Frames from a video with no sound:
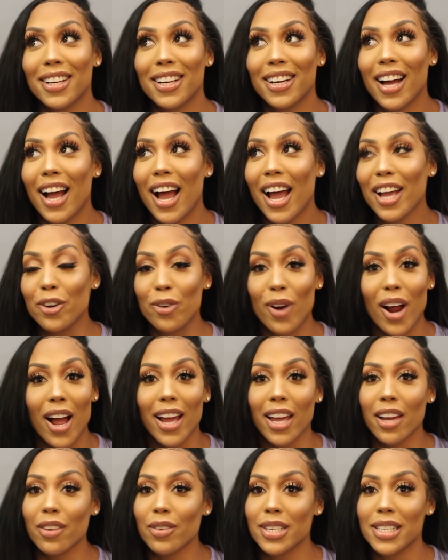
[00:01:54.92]
I
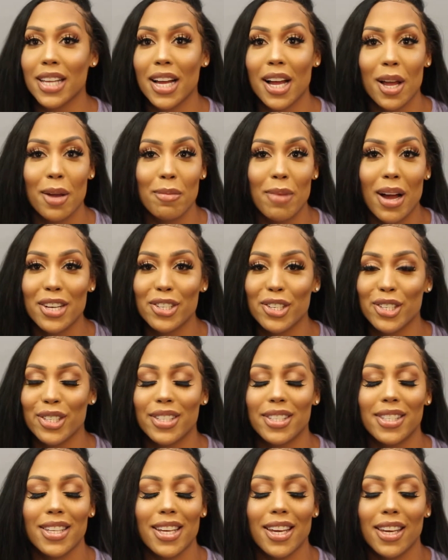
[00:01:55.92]
cry every time I
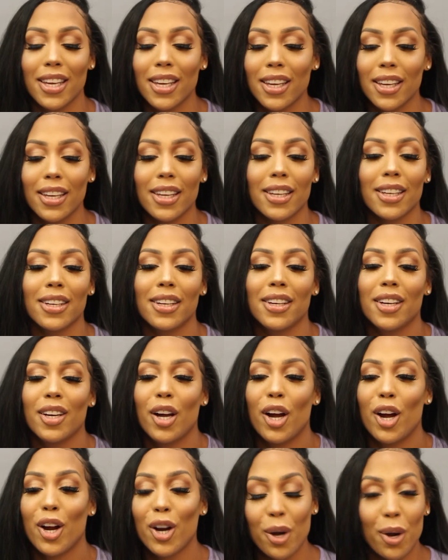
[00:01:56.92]
just see
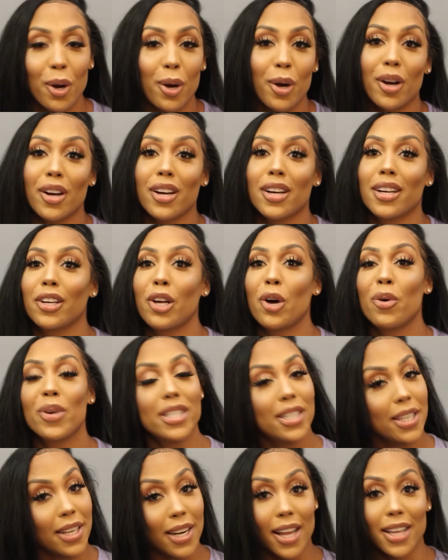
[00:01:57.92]
her going
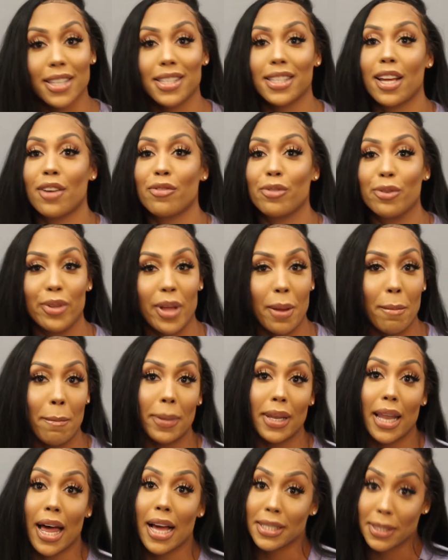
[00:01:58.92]
to the next level and
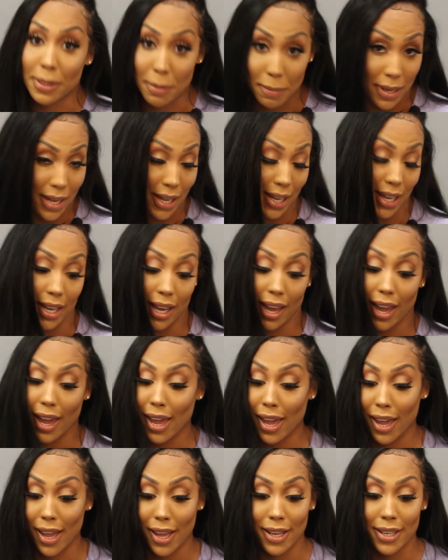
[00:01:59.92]
blossoming
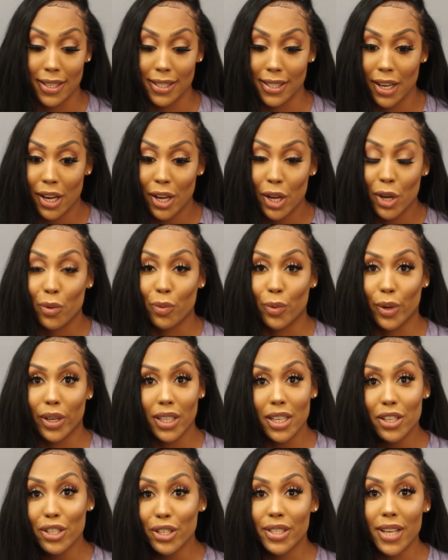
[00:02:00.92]
and
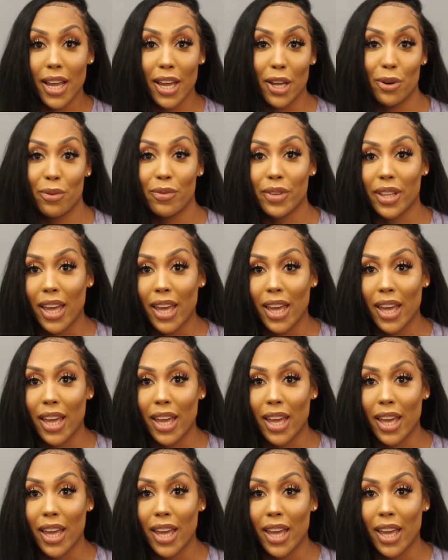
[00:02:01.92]
really just taking over the